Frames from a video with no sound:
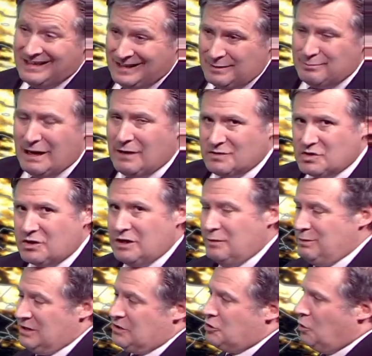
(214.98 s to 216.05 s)
Mountains are going to
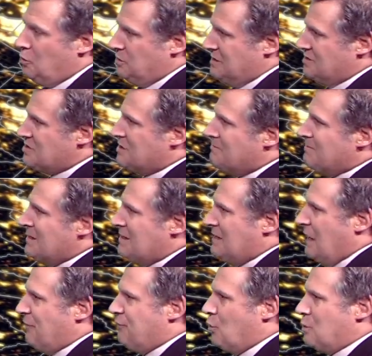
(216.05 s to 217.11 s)
be the coldest.
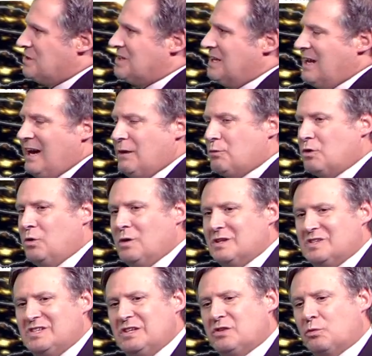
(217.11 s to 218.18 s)
Now, for tonight, we're going to
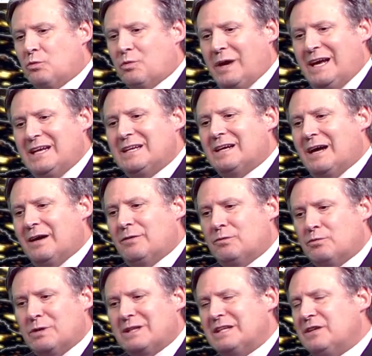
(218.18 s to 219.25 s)
see the rain uh,
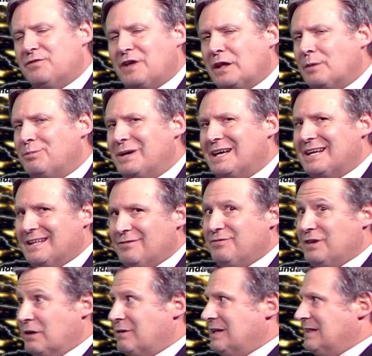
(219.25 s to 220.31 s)
really developing
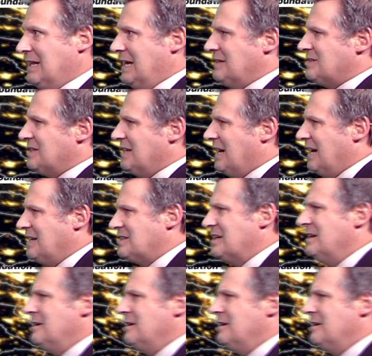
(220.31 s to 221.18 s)
very late tonight.